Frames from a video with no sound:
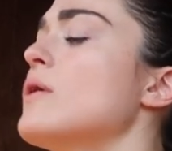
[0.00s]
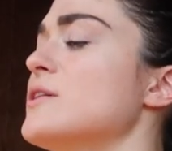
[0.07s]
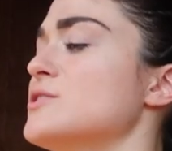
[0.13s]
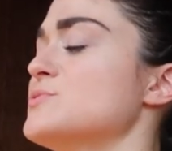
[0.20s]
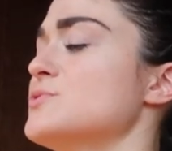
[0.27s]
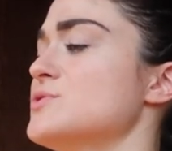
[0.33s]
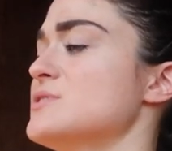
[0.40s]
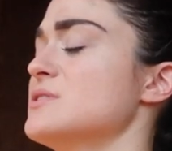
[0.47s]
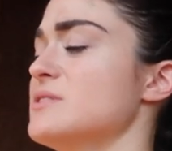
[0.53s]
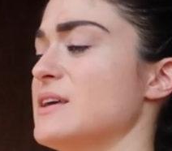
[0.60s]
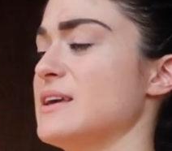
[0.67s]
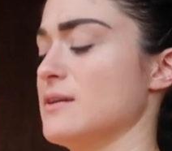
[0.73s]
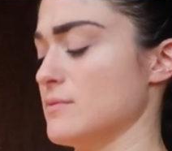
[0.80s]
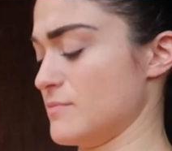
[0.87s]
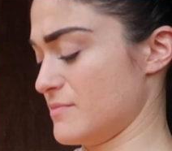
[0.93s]
You're supposed to
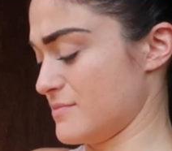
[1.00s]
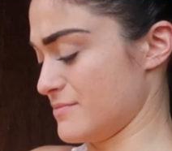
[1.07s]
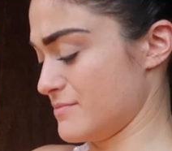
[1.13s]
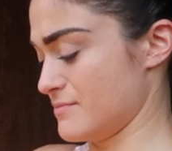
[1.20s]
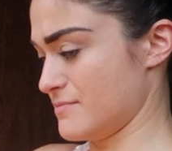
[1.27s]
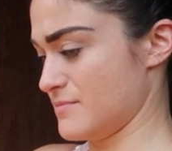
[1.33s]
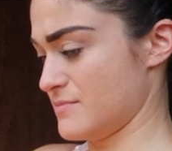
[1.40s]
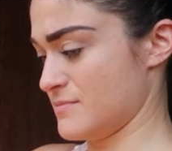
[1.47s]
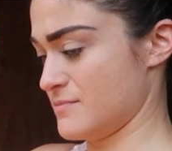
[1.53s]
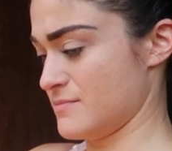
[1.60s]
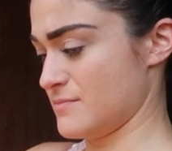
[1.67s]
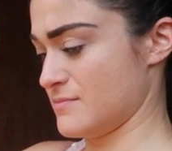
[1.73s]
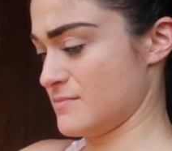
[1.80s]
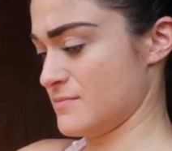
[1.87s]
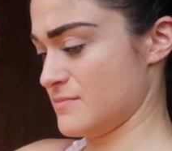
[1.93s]
like,
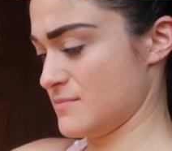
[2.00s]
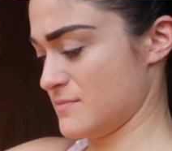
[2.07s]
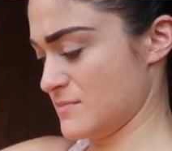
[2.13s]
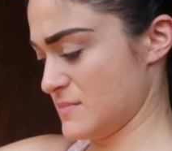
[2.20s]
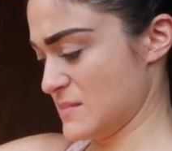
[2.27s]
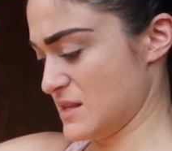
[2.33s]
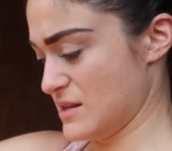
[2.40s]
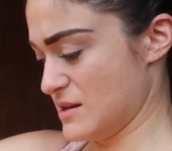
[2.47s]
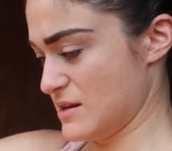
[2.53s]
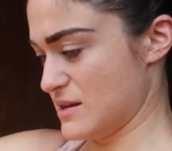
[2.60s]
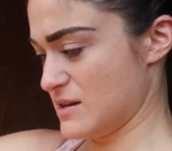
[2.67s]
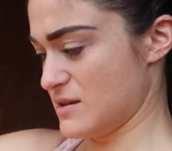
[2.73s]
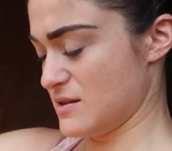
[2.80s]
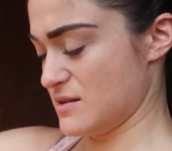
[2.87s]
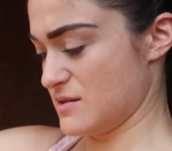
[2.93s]
I'm
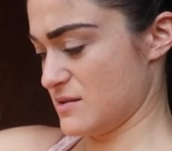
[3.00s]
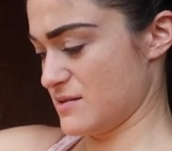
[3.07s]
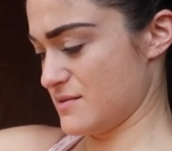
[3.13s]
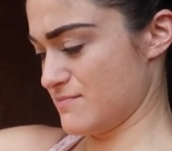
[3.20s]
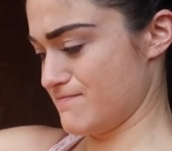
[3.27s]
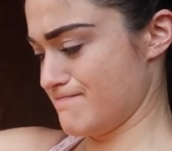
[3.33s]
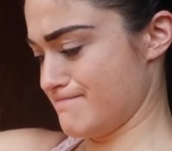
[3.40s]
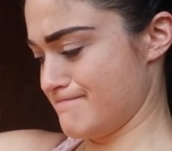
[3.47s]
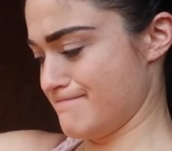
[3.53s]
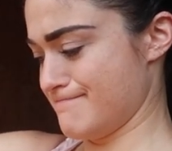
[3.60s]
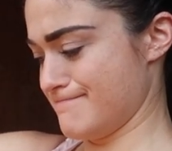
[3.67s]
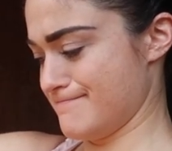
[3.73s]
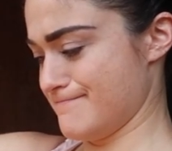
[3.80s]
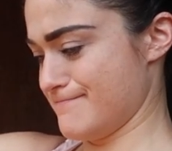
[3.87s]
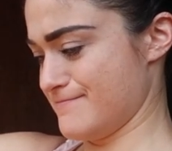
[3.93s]

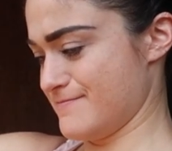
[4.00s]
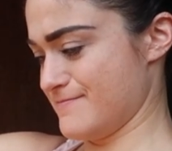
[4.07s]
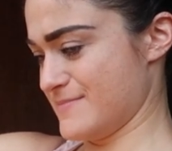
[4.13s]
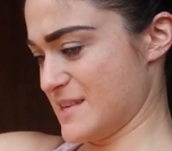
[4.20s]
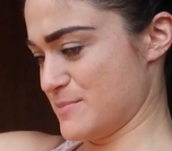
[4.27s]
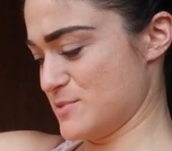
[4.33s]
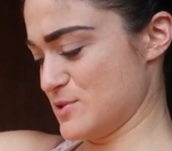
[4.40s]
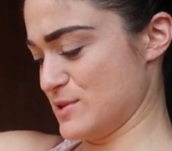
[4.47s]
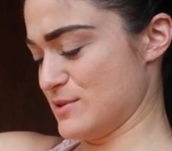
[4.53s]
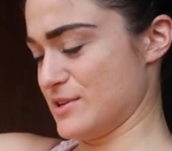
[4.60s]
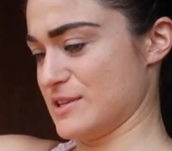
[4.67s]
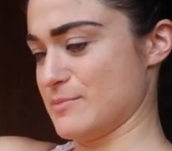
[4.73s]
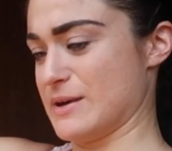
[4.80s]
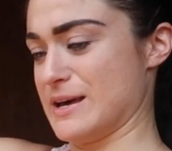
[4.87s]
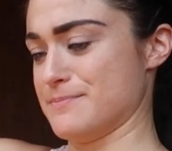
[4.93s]
doing
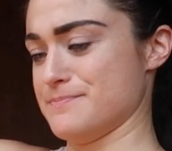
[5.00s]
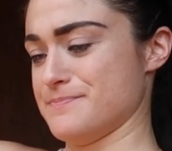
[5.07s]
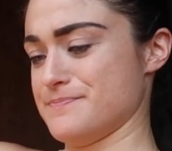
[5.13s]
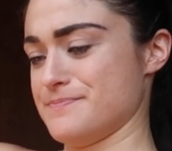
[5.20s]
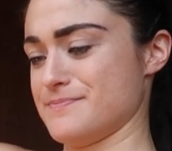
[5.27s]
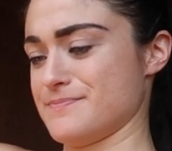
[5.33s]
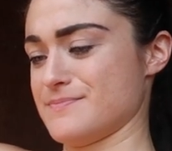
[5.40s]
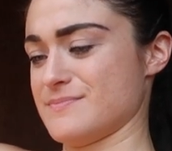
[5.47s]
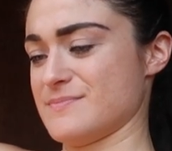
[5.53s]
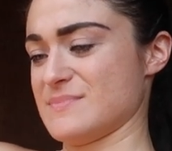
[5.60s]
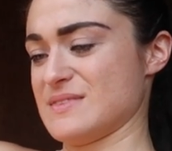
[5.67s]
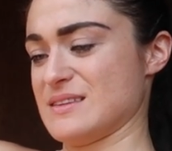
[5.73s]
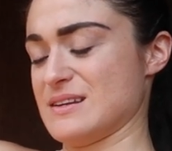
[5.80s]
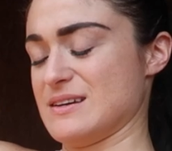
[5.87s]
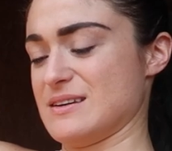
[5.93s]
really bad.
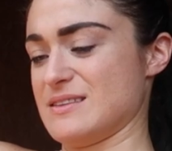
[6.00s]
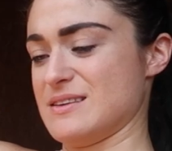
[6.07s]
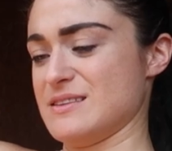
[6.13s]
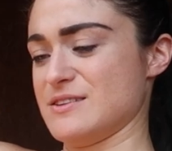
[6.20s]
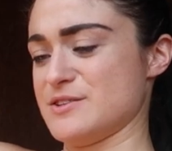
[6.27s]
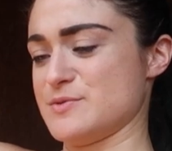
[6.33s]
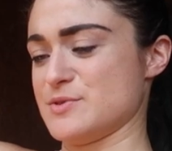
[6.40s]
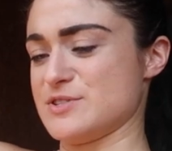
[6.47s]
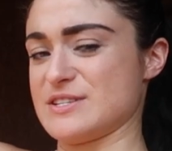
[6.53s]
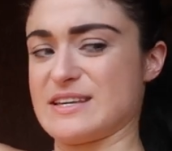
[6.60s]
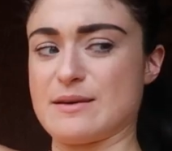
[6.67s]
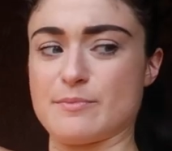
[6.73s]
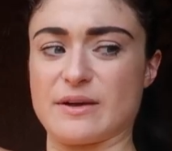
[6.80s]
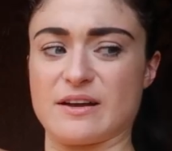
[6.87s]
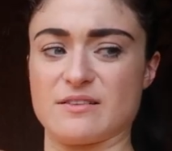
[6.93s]
I think they're supposed to
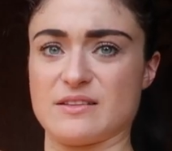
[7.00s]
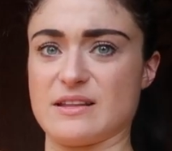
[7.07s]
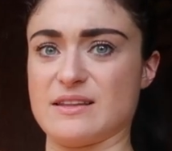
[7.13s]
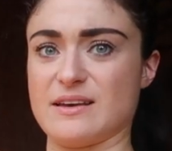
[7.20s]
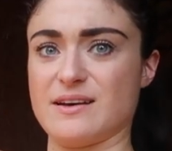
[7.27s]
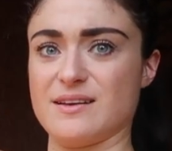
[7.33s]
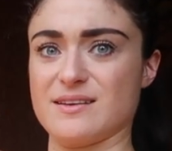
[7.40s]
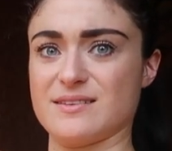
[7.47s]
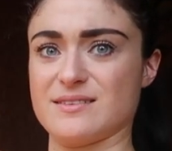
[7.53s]
get bigger than that.